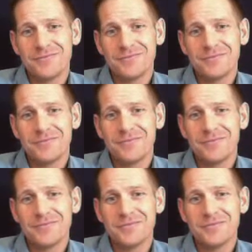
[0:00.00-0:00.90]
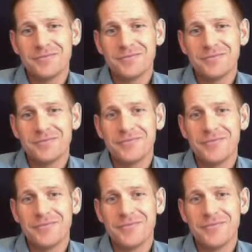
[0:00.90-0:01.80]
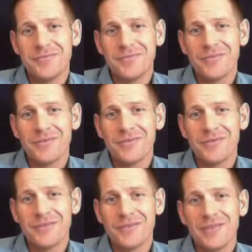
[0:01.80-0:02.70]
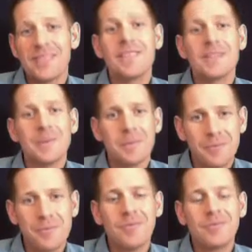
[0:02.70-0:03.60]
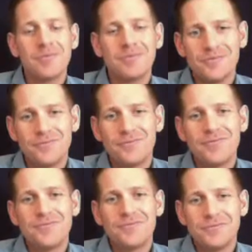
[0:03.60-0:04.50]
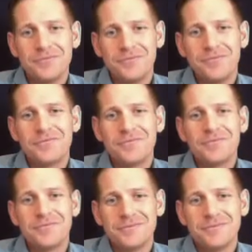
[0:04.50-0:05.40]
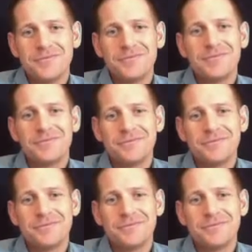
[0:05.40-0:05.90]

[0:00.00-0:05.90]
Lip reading: This person isn't speaking.